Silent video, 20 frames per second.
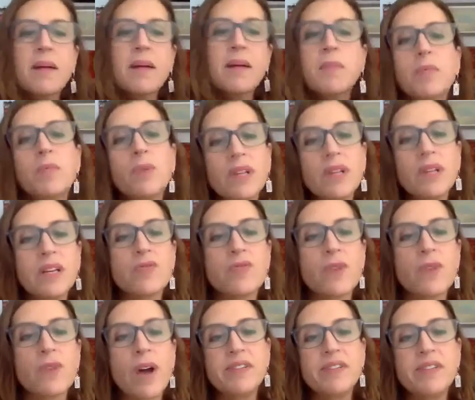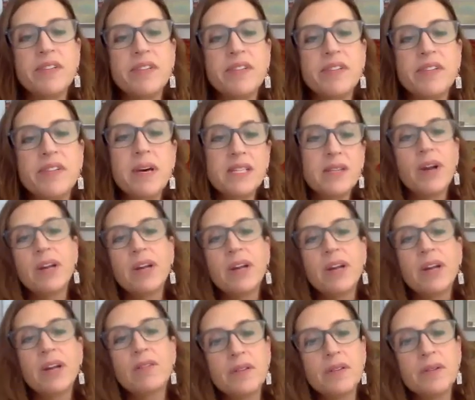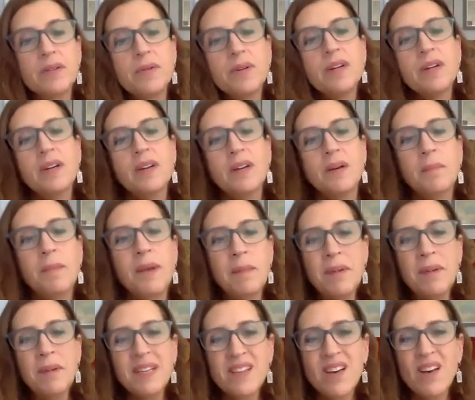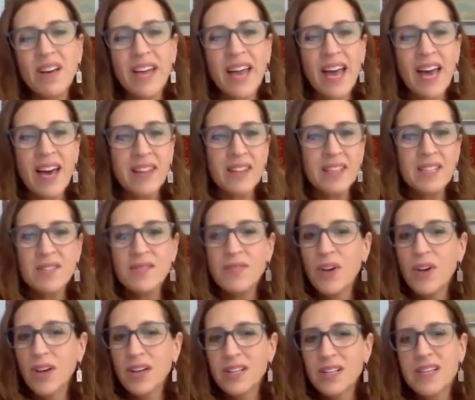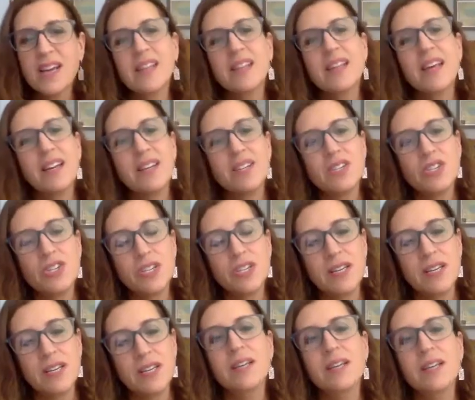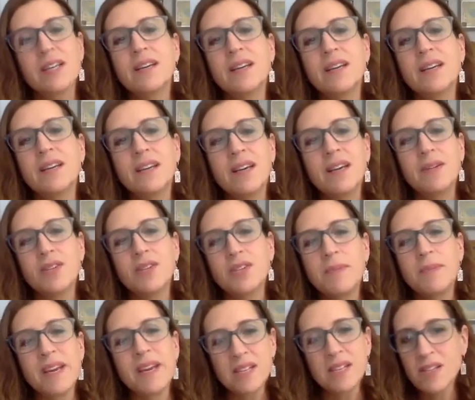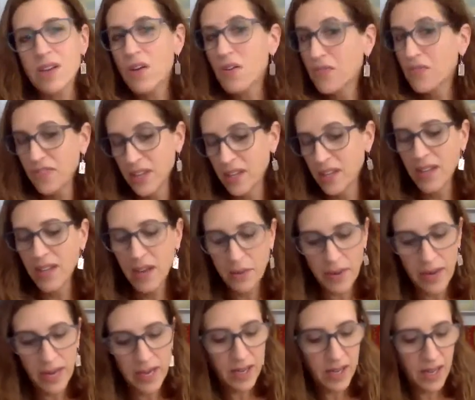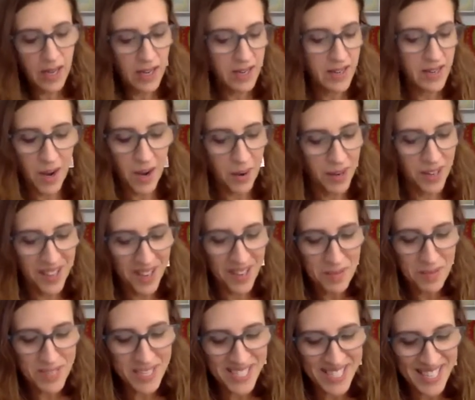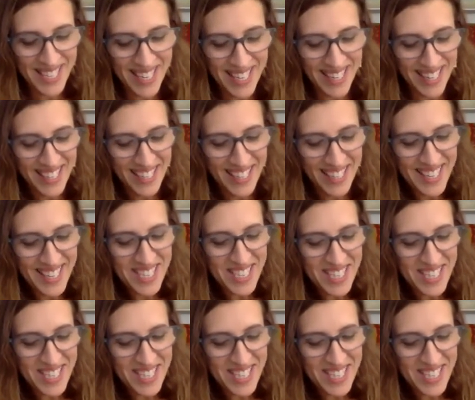I'm a really drafty, messy writer too. Maybe it's all Kathy's fault and that she just makes us all feel that way. No, I'm just kidding.